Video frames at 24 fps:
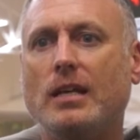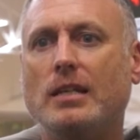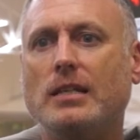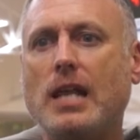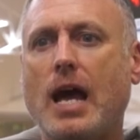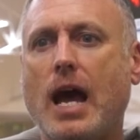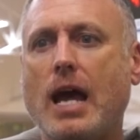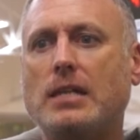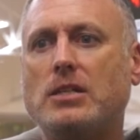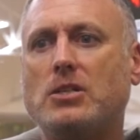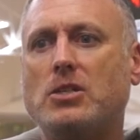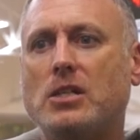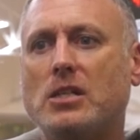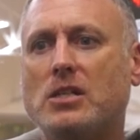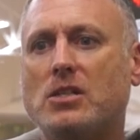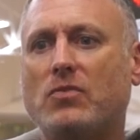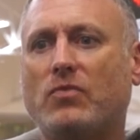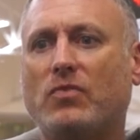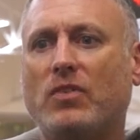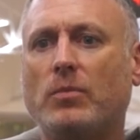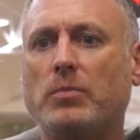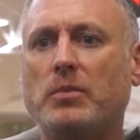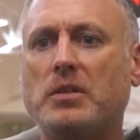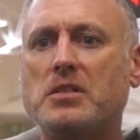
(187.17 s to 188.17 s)
not
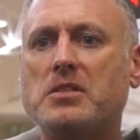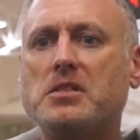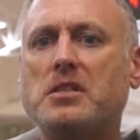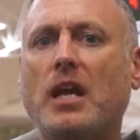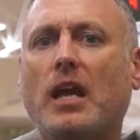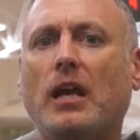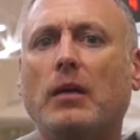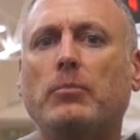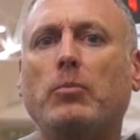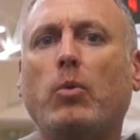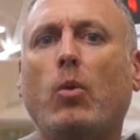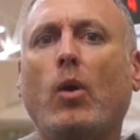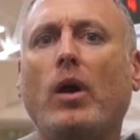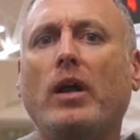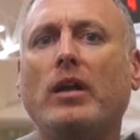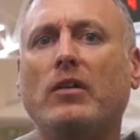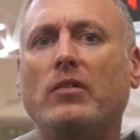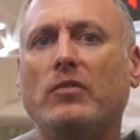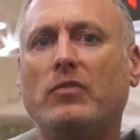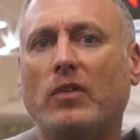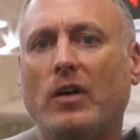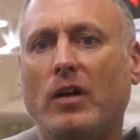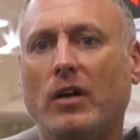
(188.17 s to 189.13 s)
just from the standpoint